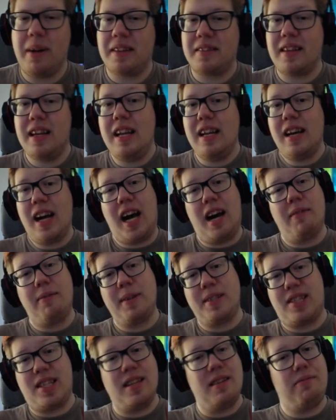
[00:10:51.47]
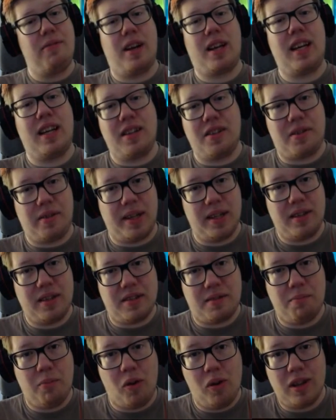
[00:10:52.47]
But I will see if I gotta try
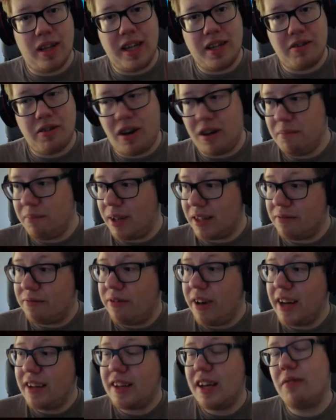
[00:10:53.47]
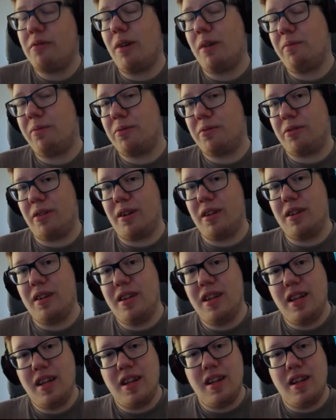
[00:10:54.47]
this more later on. But thank everyone for try.